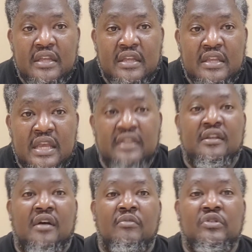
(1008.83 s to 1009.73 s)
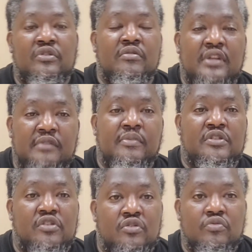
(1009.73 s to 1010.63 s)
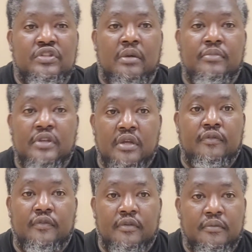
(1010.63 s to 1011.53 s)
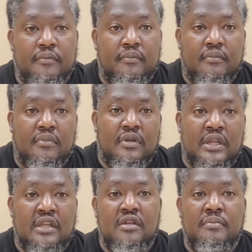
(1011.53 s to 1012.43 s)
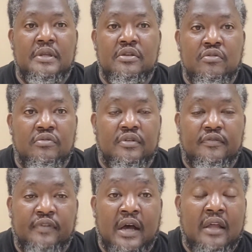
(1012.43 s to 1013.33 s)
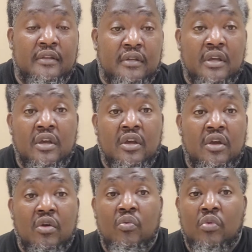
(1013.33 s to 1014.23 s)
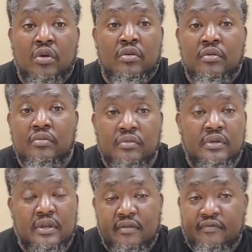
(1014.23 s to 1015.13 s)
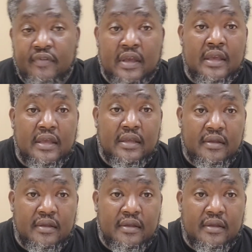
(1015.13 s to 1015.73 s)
yes, I'm going to do this, but you do something different. But then you be using the Father's word in vain.